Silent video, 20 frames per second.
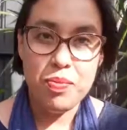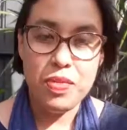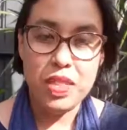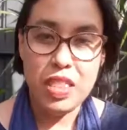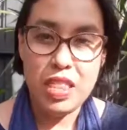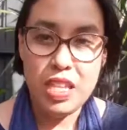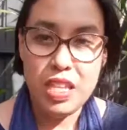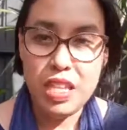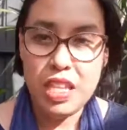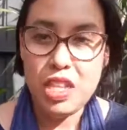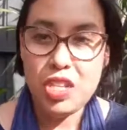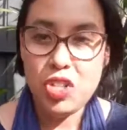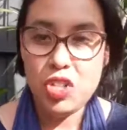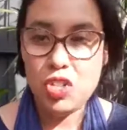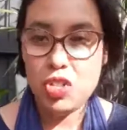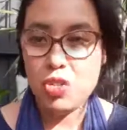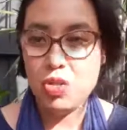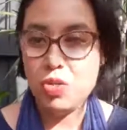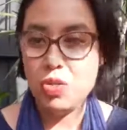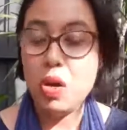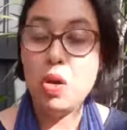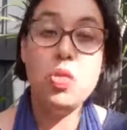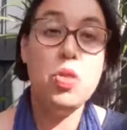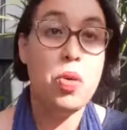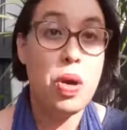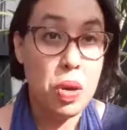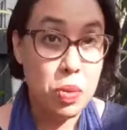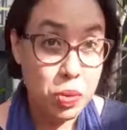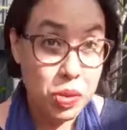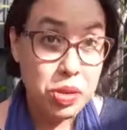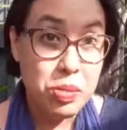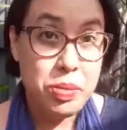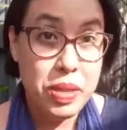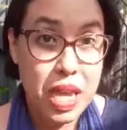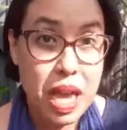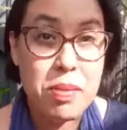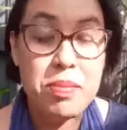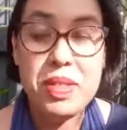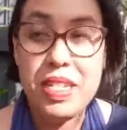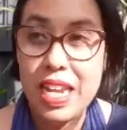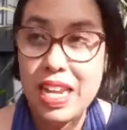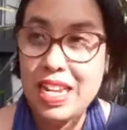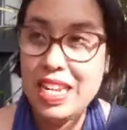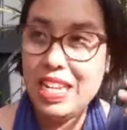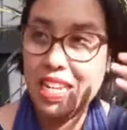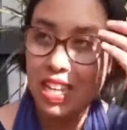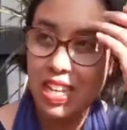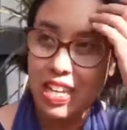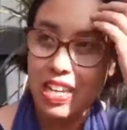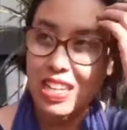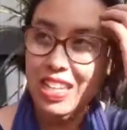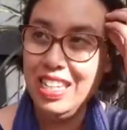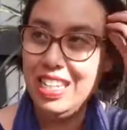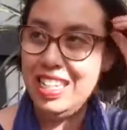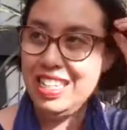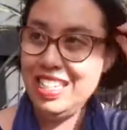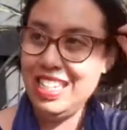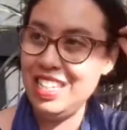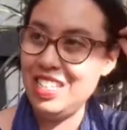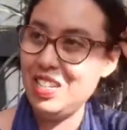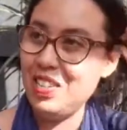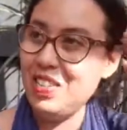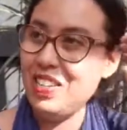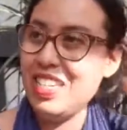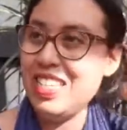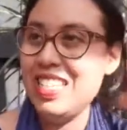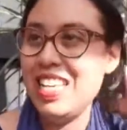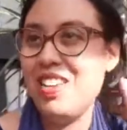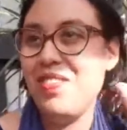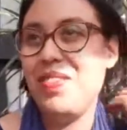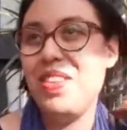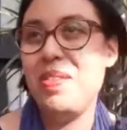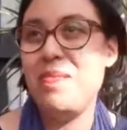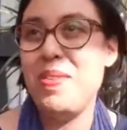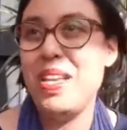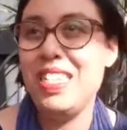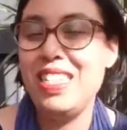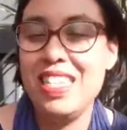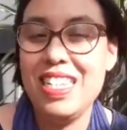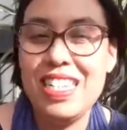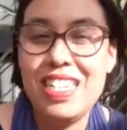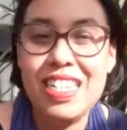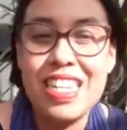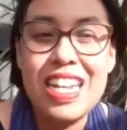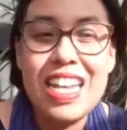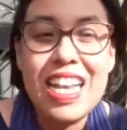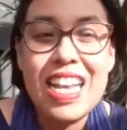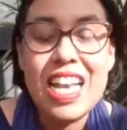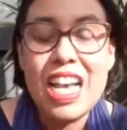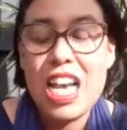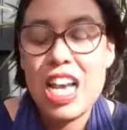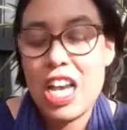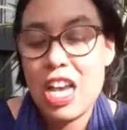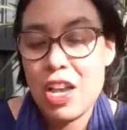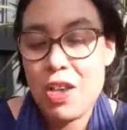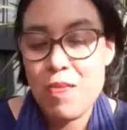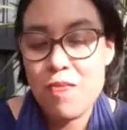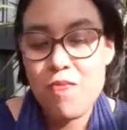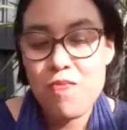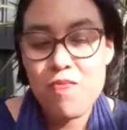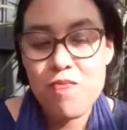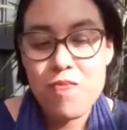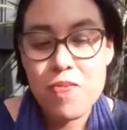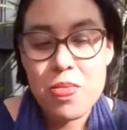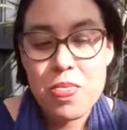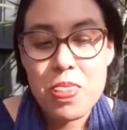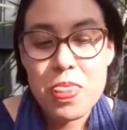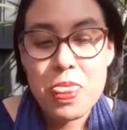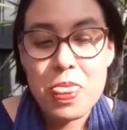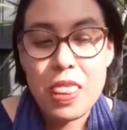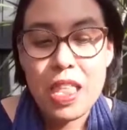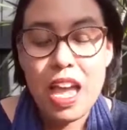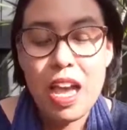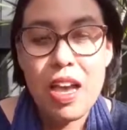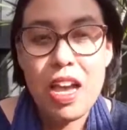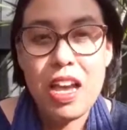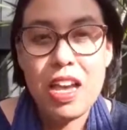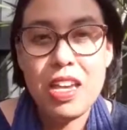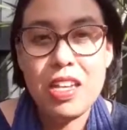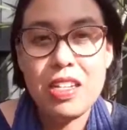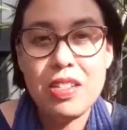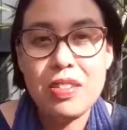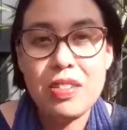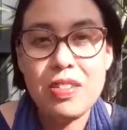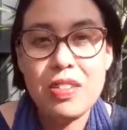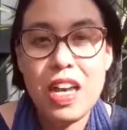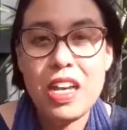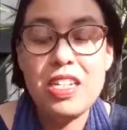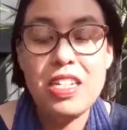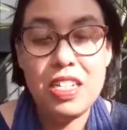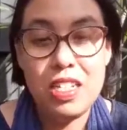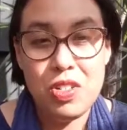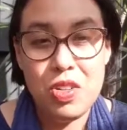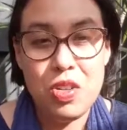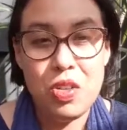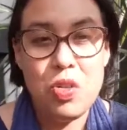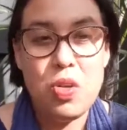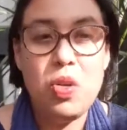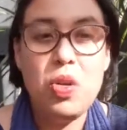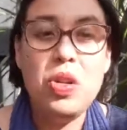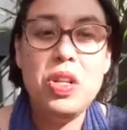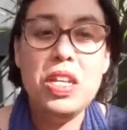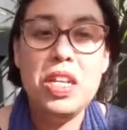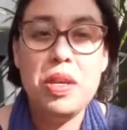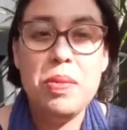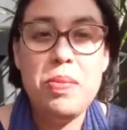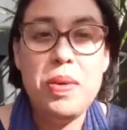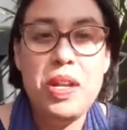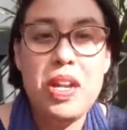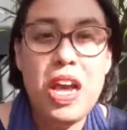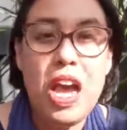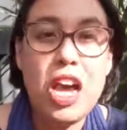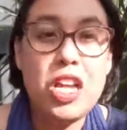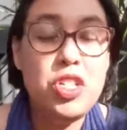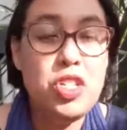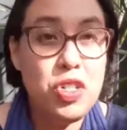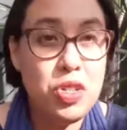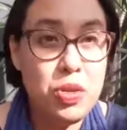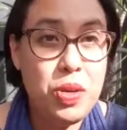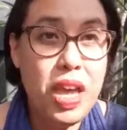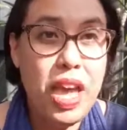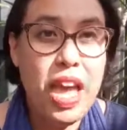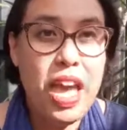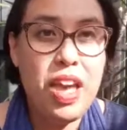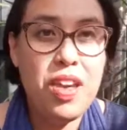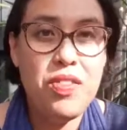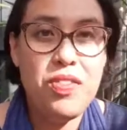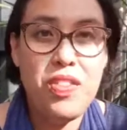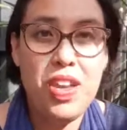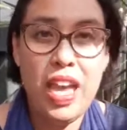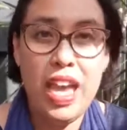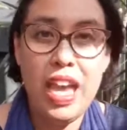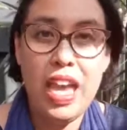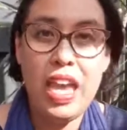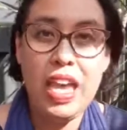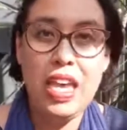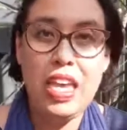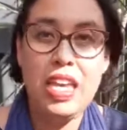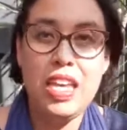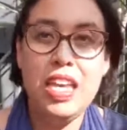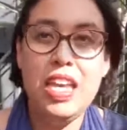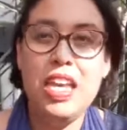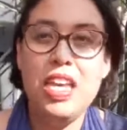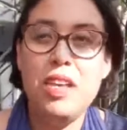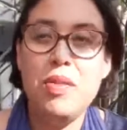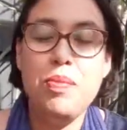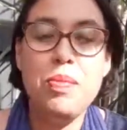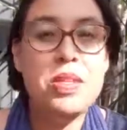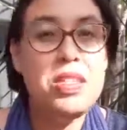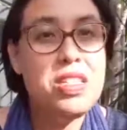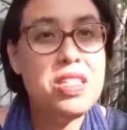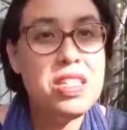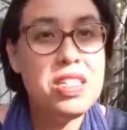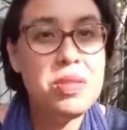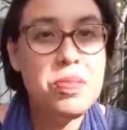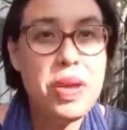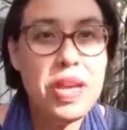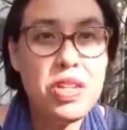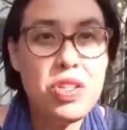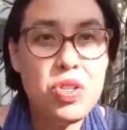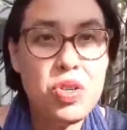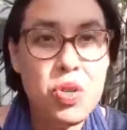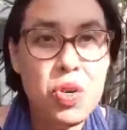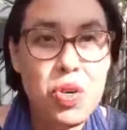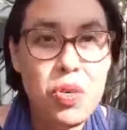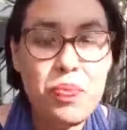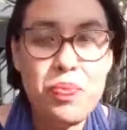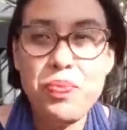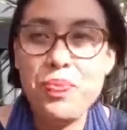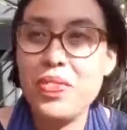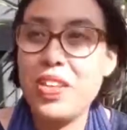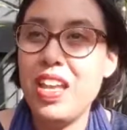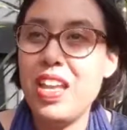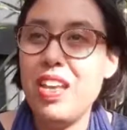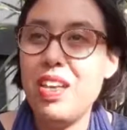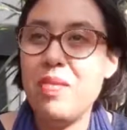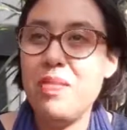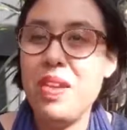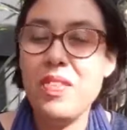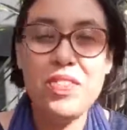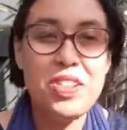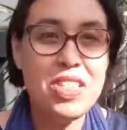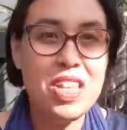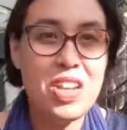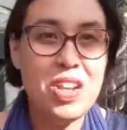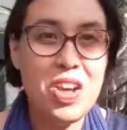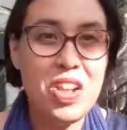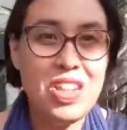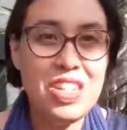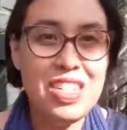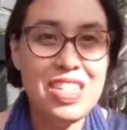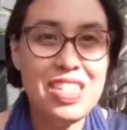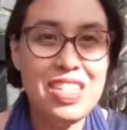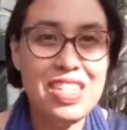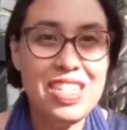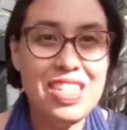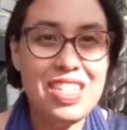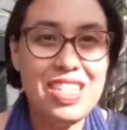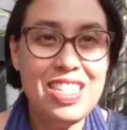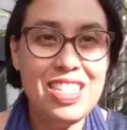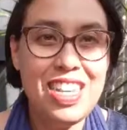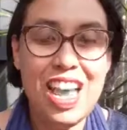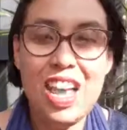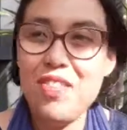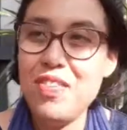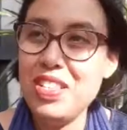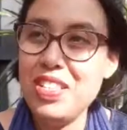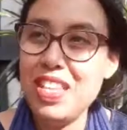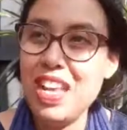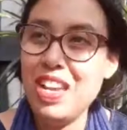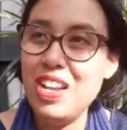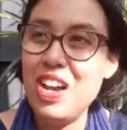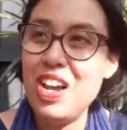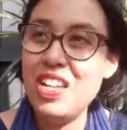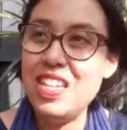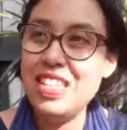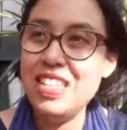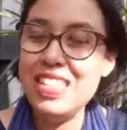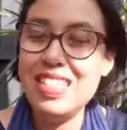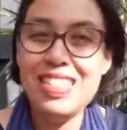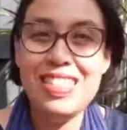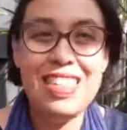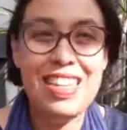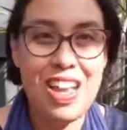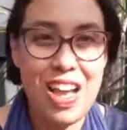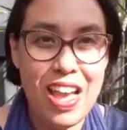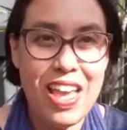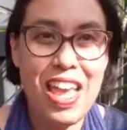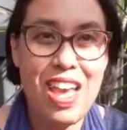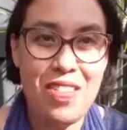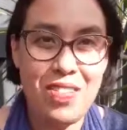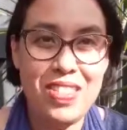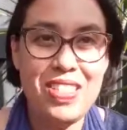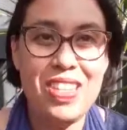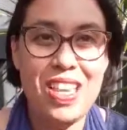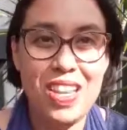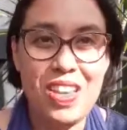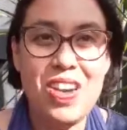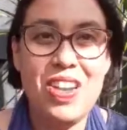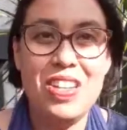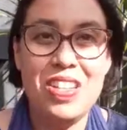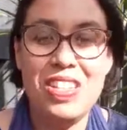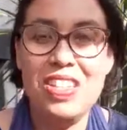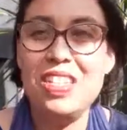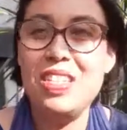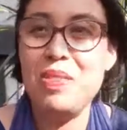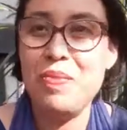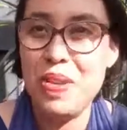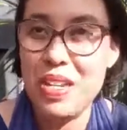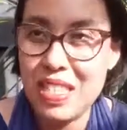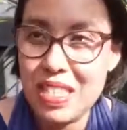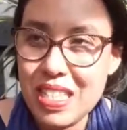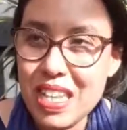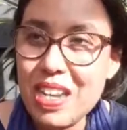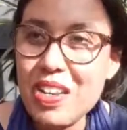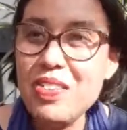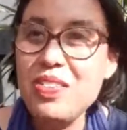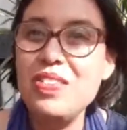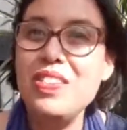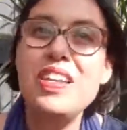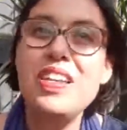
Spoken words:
the issue, although I will be updating her, she's already sent me a message. I did not call her, but I do have a business mentor. Every psychologist needs to have a psychologist, and I have a psychologist myself.